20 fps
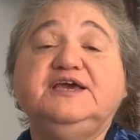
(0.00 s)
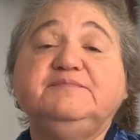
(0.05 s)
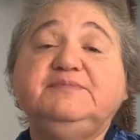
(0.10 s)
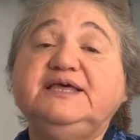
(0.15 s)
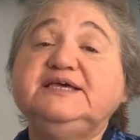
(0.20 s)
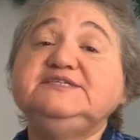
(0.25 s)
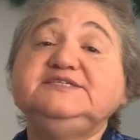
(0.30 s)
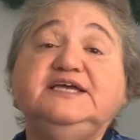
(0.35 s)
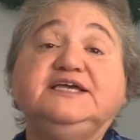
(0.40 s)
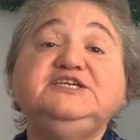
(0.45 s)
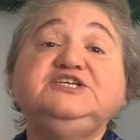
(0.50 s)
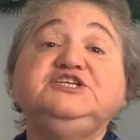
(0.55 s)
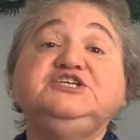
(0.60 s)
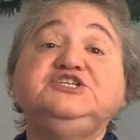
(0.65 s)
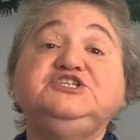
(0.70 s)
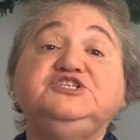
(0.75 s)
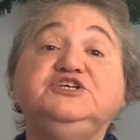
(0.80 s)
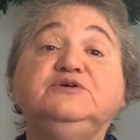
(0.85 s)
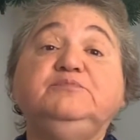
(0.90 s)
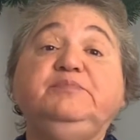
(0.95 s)
PlayStation is
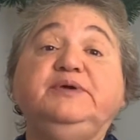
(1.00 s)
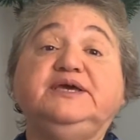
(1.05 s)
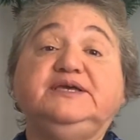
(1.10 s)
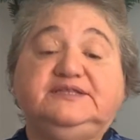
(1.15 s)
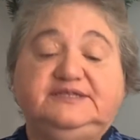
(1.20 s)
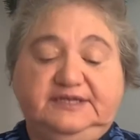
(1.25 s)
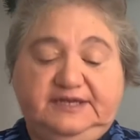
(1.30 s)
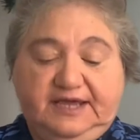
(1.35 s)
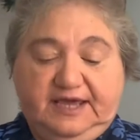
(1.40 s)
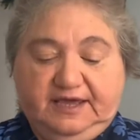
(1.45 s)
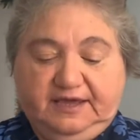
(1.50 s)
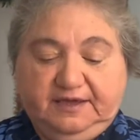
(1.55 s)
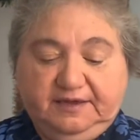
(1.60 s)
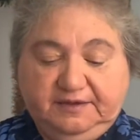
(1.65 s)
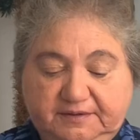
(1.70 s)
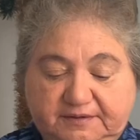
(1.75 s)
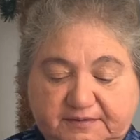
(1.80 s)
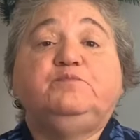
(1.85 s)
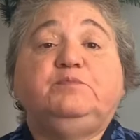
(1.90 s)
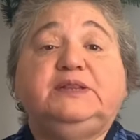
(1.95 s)
still big today.
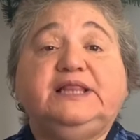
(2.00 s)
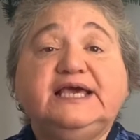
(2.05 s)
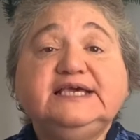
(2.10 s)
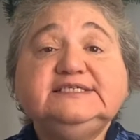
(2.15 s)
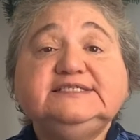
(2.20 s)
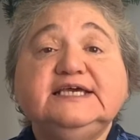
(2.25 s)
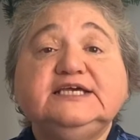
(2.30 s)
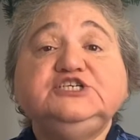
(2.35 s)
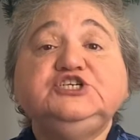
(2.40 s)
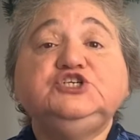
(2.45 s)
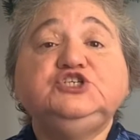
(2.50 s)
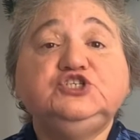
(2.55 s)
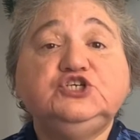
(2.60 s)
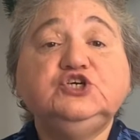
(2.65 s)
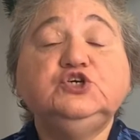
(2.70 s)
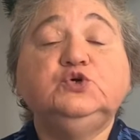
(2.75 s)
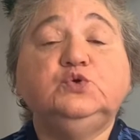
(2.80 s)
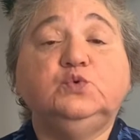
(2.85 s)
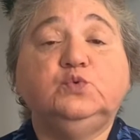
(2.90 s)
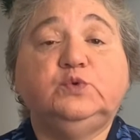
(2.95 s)
PlayStation
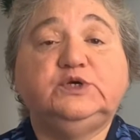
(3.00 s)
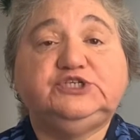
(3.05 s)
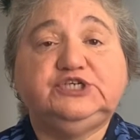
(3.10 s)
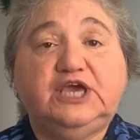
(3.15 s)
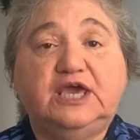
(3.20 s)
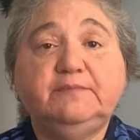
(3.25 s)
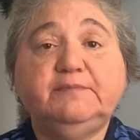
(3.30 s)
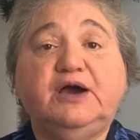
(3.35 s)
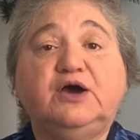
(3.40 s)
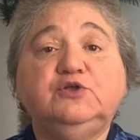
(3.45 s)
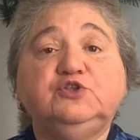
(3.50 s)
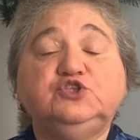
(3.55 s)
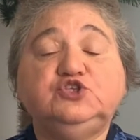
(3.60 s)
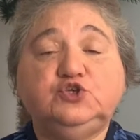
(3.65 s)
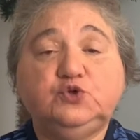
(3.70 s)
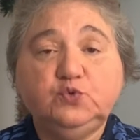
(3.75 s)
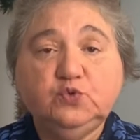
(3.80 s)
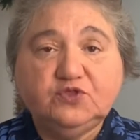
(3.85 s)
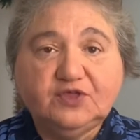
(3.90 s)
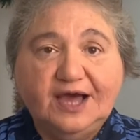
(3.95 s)
2, which came out in
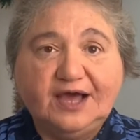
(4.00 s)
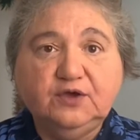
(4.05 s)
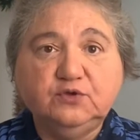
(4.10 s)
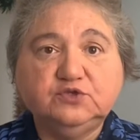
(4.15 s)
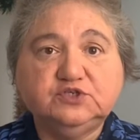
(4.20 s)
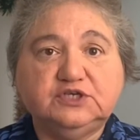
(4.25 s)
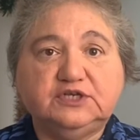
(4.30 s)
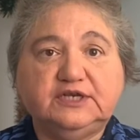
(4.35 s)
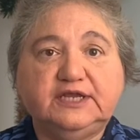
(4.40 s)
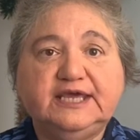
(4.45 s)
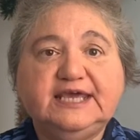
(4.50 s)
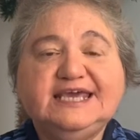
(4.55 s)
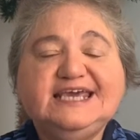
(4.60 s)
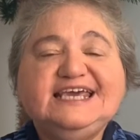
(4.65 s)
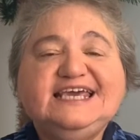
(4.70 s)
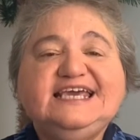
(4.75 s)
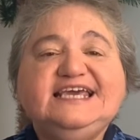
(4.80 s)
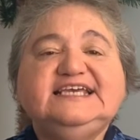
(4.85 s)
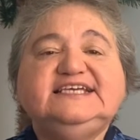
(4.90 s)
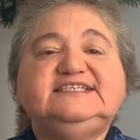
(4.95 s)
2000,
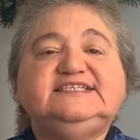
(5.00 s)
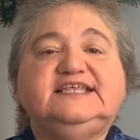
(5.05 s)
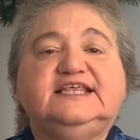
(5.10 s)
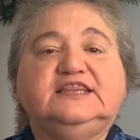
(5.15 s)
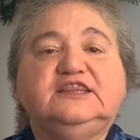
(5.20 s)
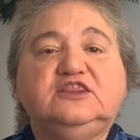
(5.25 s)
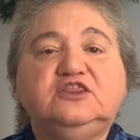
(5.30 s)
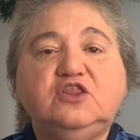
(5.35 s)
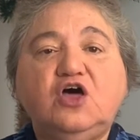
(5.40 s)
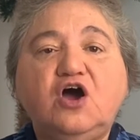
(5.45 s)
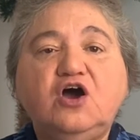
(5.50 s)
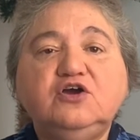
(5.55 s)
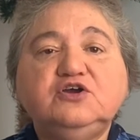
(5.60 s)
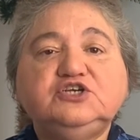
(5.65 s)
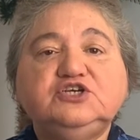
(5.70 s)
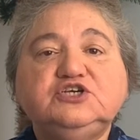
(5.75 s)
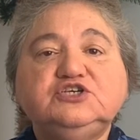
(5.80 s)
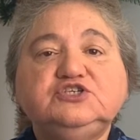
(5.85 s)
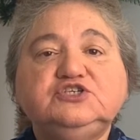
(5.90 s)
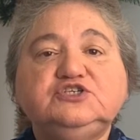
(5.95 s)
is the
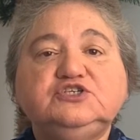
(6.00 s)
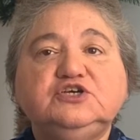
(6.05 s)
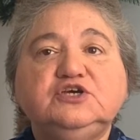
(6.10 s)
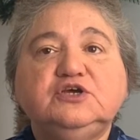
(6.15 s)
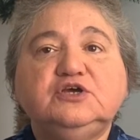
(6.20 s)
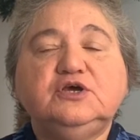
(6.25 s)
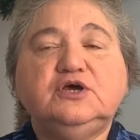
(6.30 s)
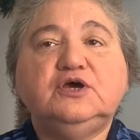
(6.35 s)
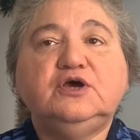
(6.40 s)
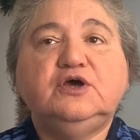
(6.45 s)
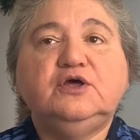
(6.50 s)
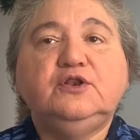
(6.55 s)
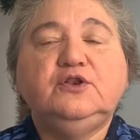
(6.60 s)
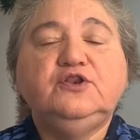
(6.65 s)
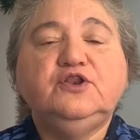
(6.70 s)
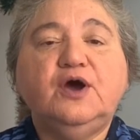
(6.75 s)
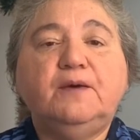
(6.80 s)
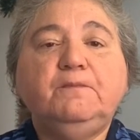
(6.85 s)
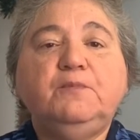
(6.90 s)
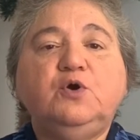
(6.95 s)
largest
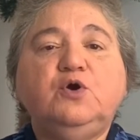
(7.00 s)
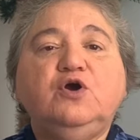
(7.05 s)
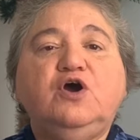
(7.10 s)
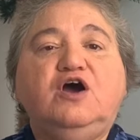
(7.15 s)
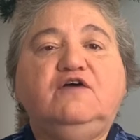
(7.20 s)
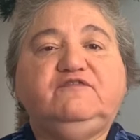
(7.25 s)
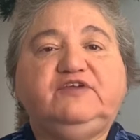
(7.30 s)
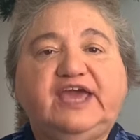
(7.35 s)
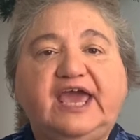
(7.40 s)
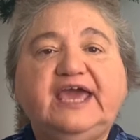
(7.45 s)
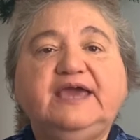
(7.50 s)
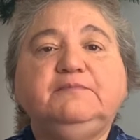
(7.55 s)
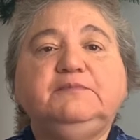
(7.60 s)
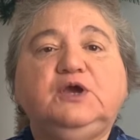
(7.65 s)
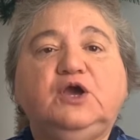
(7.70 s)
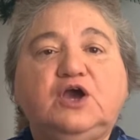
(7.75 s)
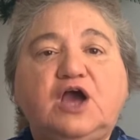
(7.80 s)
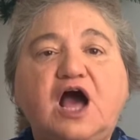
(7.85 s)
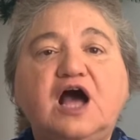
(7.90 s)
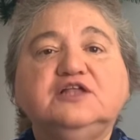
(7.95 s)
number of game
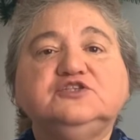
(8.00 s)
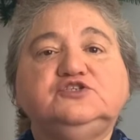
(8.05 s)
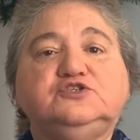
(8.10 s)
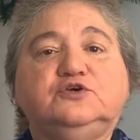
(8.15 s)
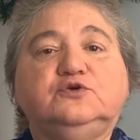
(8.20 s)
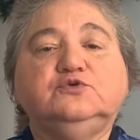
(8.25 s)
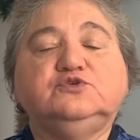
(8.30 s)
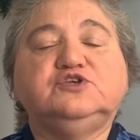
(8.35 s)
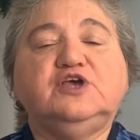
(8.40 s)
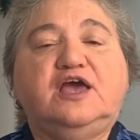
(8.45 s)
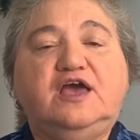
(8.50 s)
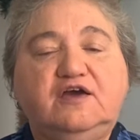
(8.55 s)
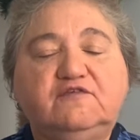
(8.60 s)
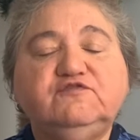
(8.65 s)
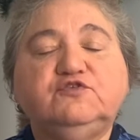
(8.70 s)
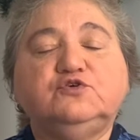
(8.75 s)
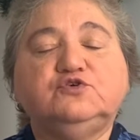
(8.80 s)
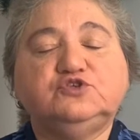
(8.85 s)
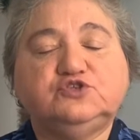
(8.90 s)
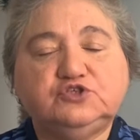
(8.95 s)
consoles
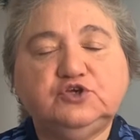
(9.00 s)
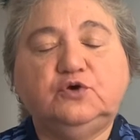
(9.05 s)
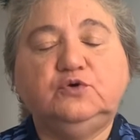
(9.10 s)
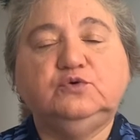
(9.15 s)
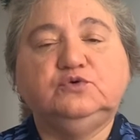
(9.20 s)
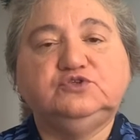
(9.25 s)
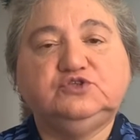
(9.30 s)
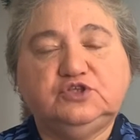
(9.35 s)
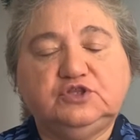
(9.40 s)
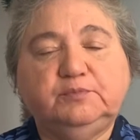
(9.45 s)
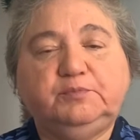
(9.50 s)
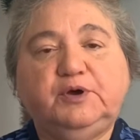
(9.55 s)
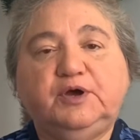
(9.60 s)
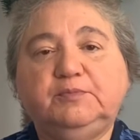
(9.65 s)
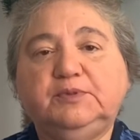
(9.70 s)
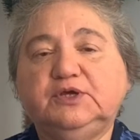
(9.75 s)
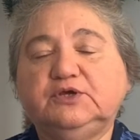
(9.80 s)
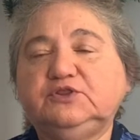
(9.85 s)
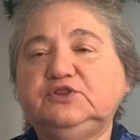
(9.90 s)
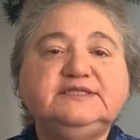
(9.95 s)
ever sold to the
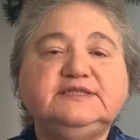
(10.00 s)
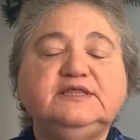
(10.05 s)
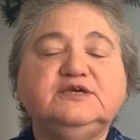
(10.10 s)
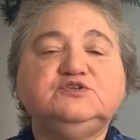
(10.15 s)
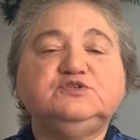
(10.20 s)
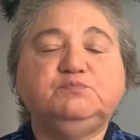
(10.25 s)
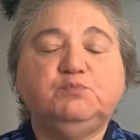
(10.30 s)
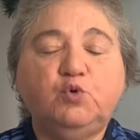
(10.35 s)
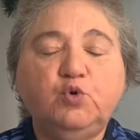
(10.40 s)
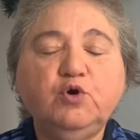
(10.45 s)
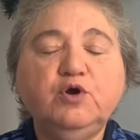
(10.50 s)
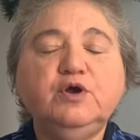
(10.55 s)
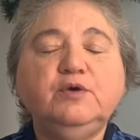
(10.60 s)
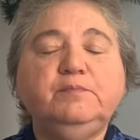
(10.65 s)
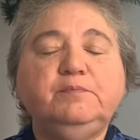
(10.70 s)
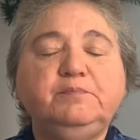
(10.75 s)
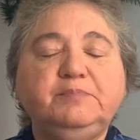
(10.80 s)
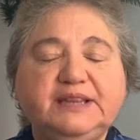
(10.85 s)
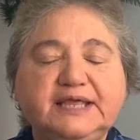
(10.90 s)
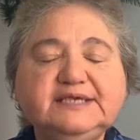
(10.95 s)
public. There's
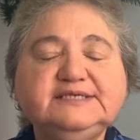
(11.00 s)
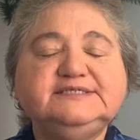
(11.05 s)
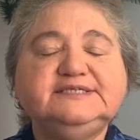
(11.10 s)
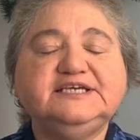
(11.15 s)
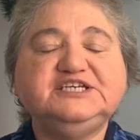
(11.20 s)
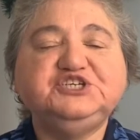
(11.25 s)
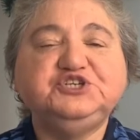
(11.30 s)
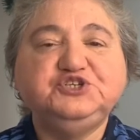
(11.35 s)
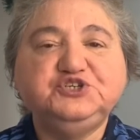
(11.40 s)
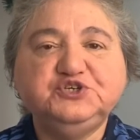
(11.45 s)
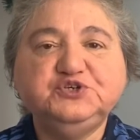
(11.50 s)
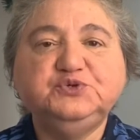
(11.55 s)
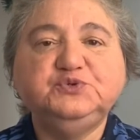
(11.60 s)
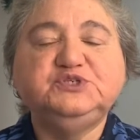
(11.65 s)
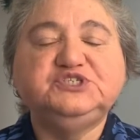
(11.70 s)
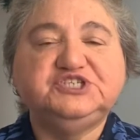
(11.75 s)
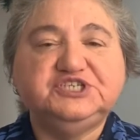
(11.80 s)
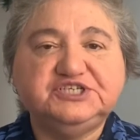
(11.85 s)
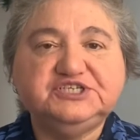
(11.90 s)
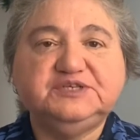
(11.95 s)
more PlayStation 2
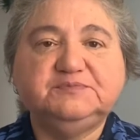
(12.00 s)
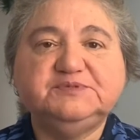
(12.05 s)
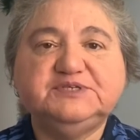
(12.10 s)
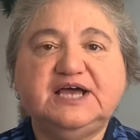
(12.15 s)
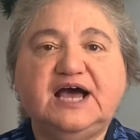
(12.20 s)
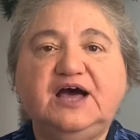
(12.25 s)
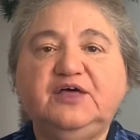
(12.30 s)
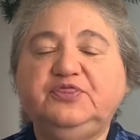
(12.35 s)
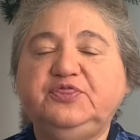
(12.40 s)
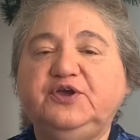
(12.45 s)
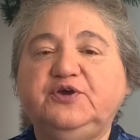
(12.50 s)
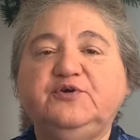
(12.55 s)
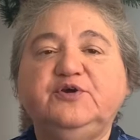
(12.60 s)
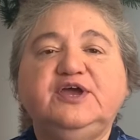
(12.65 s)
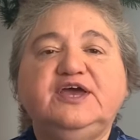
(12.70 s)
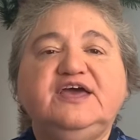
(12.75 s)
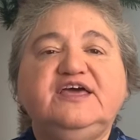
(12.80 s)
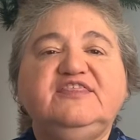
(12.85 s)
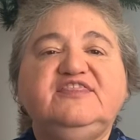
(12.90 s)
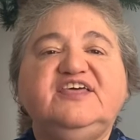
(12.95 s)
systems out there
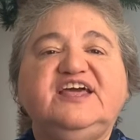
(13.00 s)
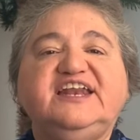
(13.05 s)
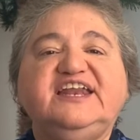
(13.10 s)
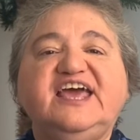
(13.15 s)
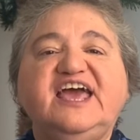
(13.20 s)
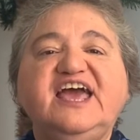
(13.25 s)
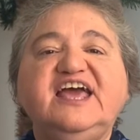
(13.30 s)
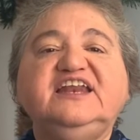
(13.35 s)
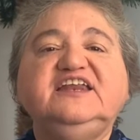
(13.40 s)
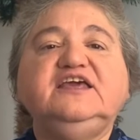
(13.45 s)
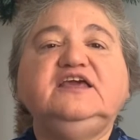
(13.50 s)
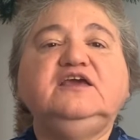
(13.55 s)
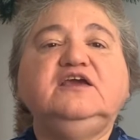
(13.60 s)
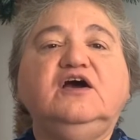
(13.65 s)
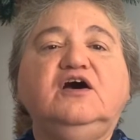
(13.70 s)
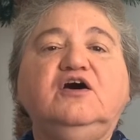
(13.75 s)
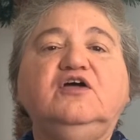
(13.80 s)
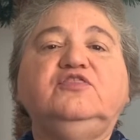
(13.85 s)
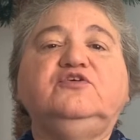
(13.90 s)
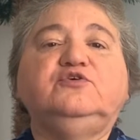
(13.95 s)
than any
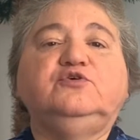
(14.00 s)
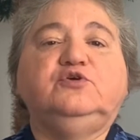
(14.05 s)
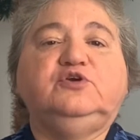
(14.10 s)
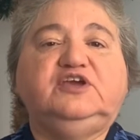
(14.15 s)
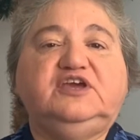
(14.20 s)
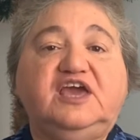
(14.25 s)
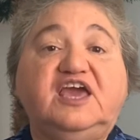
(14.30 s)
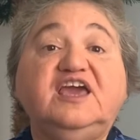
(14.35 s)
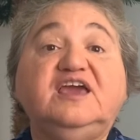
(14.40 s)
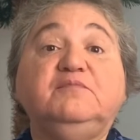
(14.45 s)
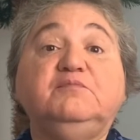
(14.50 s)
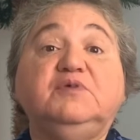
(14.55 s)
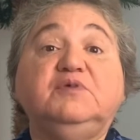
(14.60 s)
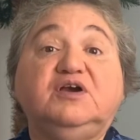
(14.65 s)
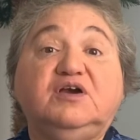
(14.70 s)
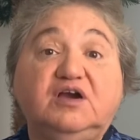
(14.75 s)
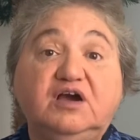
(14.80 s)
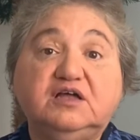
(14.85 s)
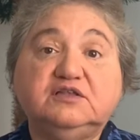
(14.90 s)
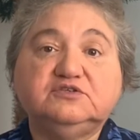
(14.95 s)
other game
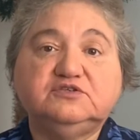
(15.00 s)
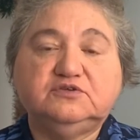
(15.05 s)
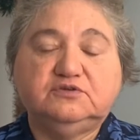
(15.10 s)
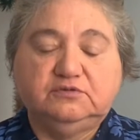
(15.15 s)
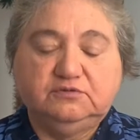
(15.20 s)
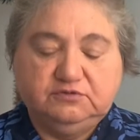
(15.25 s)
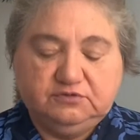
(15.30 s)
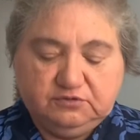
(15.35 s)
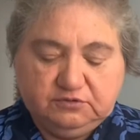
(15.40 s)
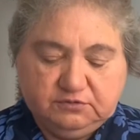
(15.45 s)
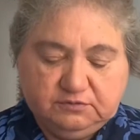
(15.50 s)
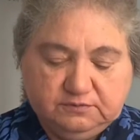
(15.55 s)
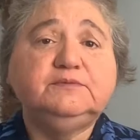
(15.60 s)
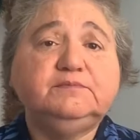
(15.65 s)
consoles.